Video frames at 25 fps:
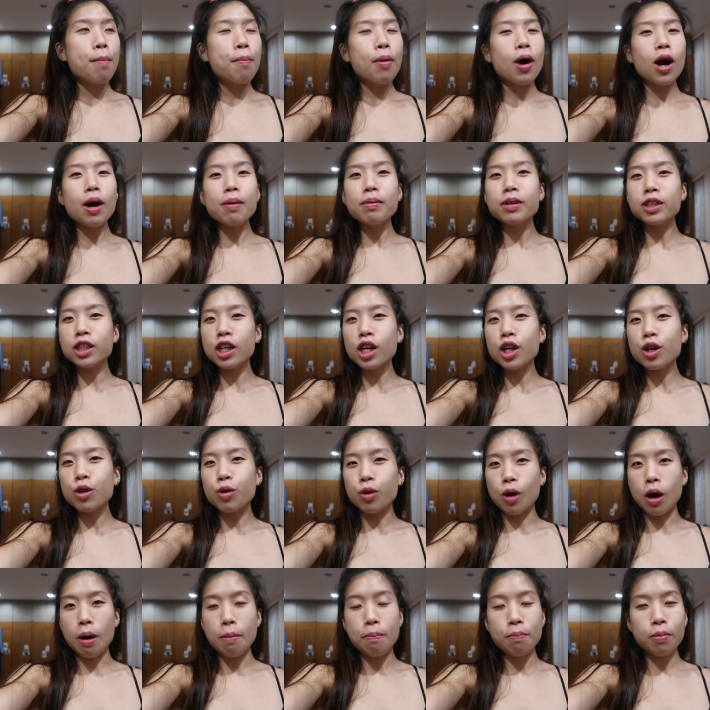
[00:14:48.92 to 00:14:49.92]
Parmesan
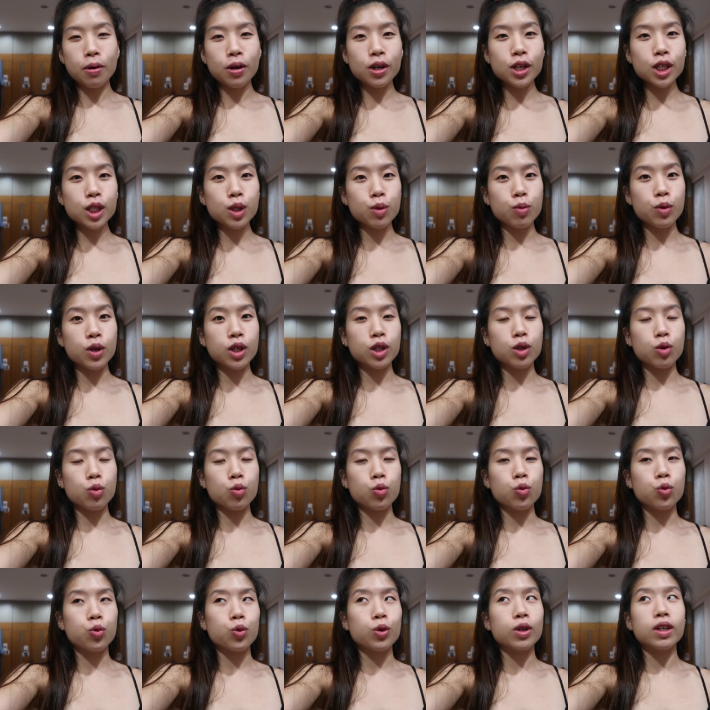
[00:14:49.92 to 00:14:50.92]
crumbles, which
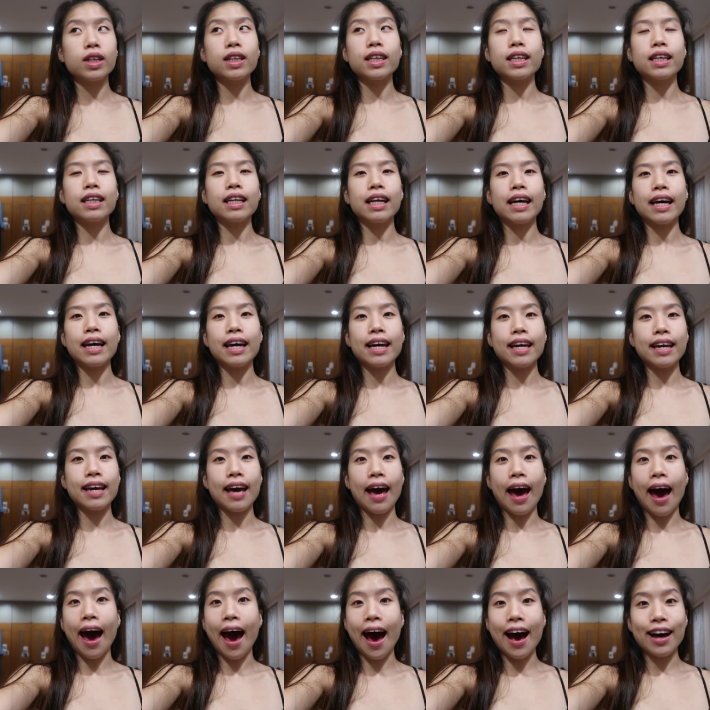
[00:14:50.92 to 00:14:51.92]
really like
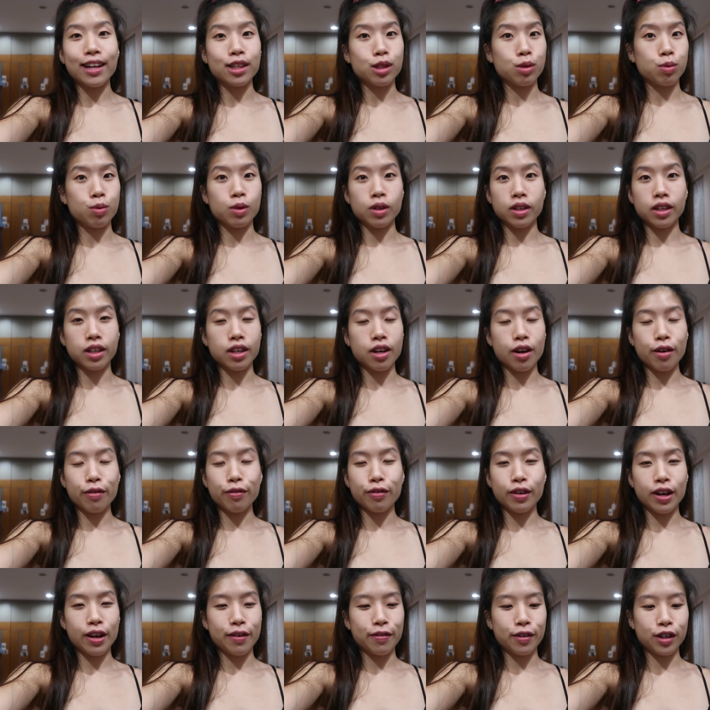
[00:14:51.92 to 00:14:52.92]
adds really good
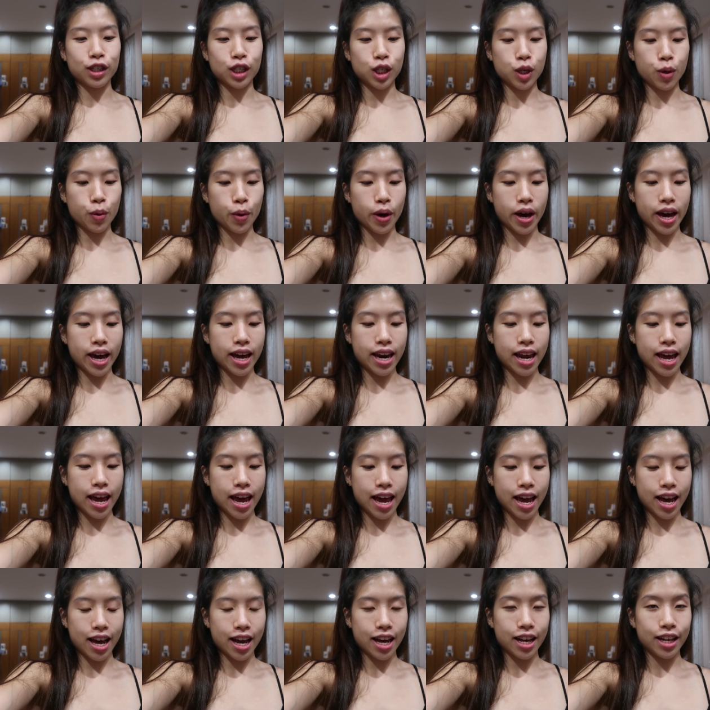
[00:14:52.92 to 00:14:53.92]
flavor to it.
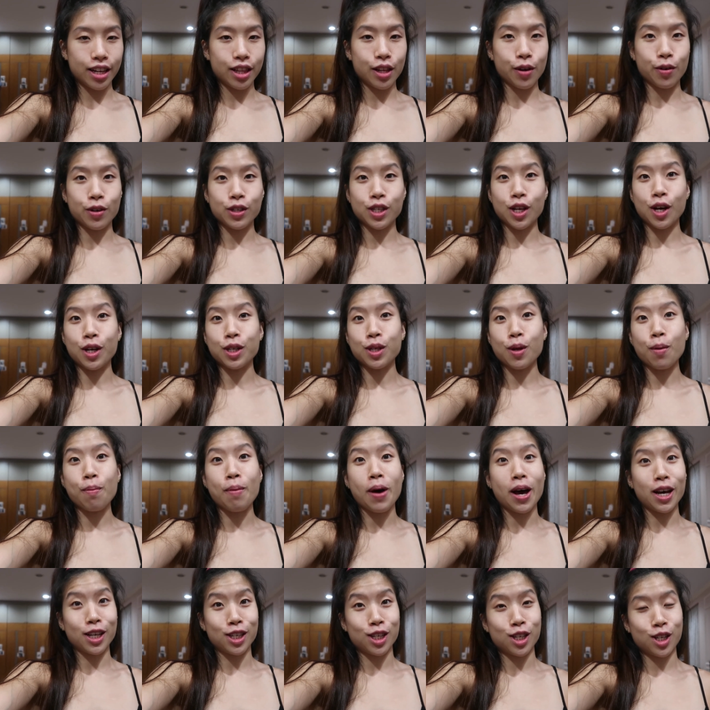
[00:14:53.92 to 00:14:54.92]
And there was also
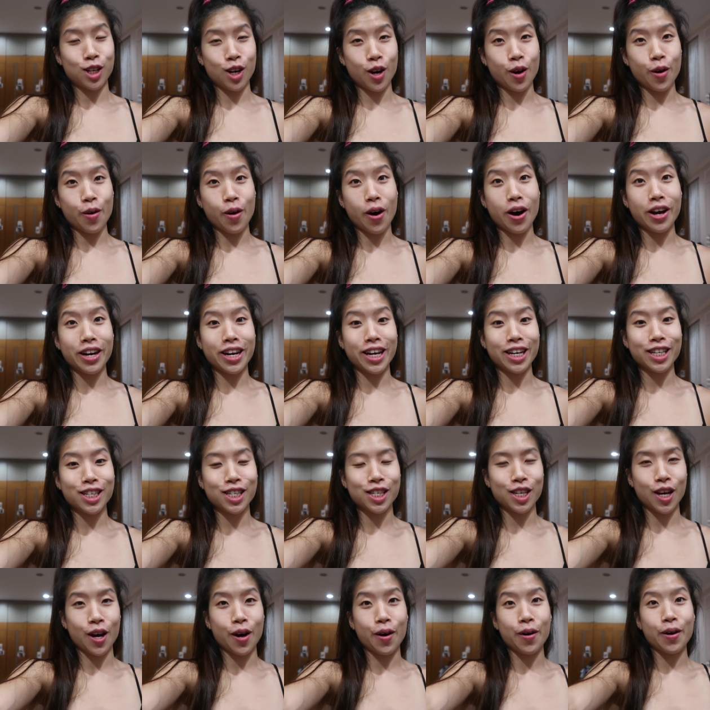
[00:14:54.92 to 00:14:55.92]
pesto on it.
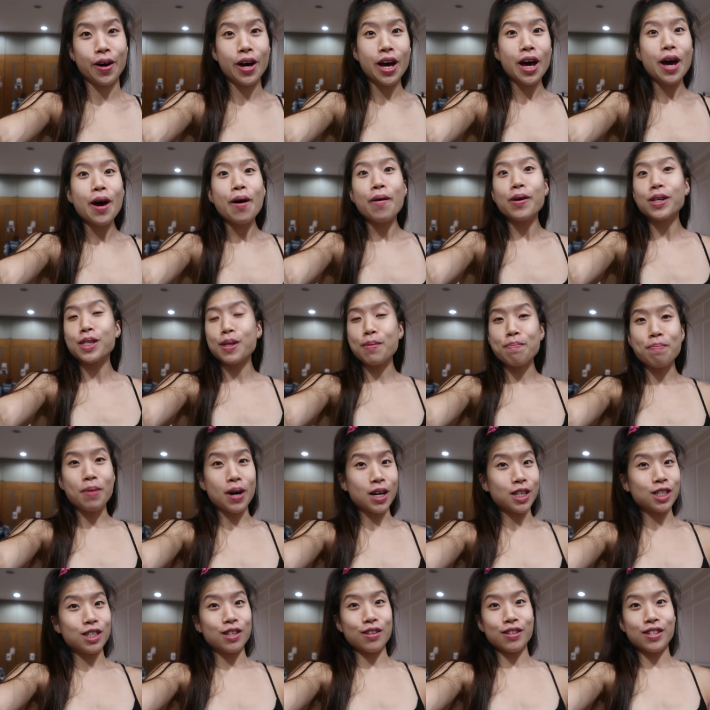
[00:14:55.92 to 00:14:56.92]
So it was a
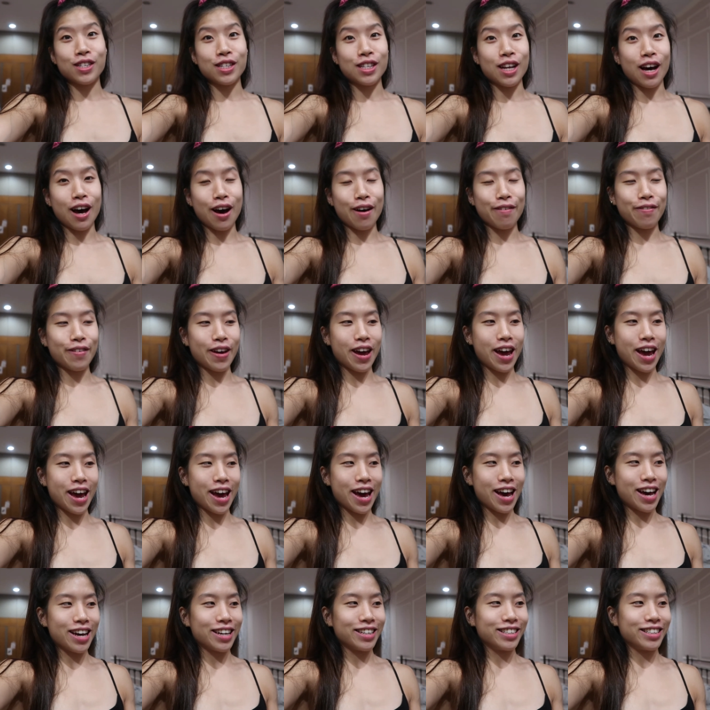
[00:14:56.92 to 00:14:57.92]
bunch of stuff
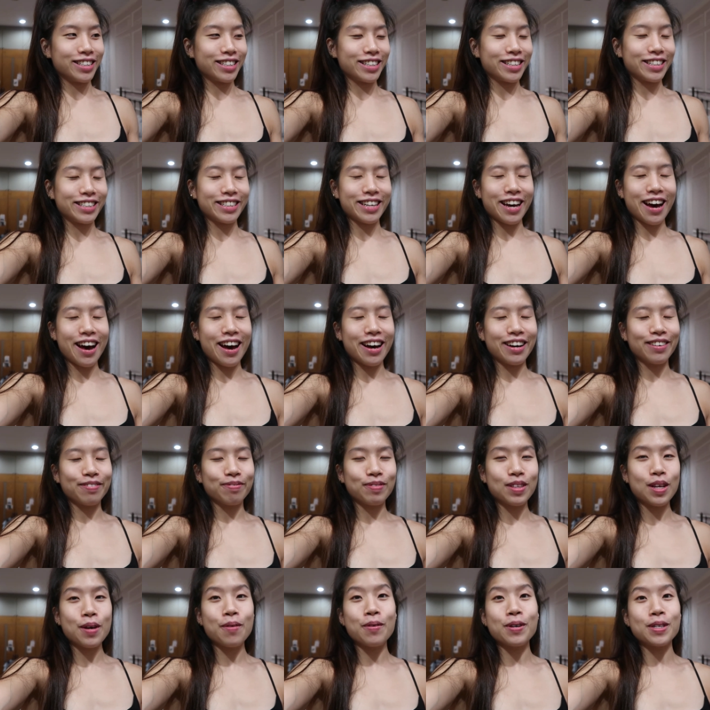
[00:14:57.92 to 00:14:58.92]
and yeah,
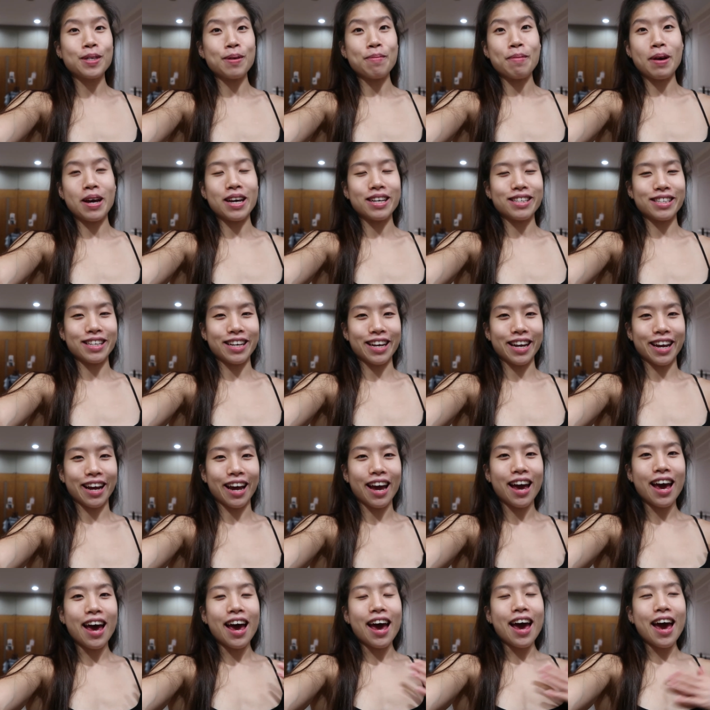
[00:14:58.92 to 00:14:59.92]
it was amazing.
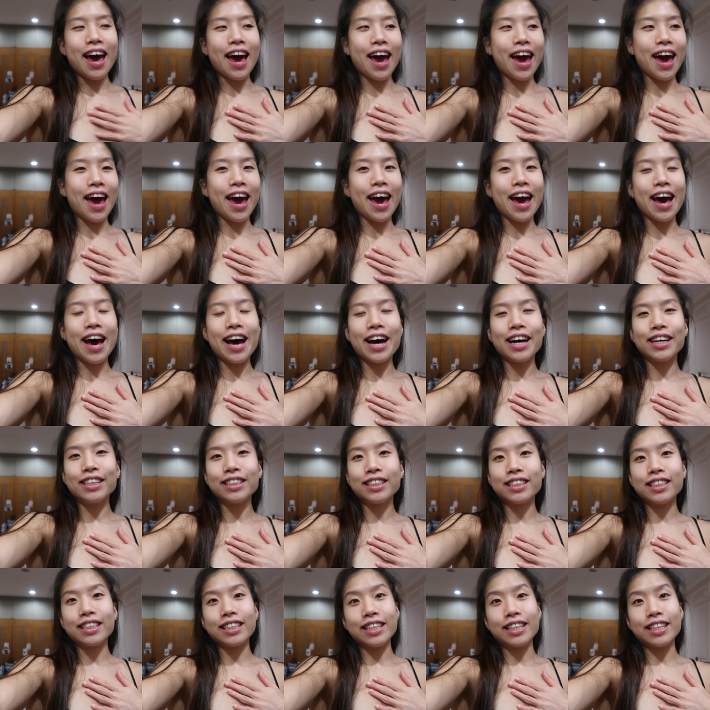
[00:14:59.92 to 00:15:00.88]
And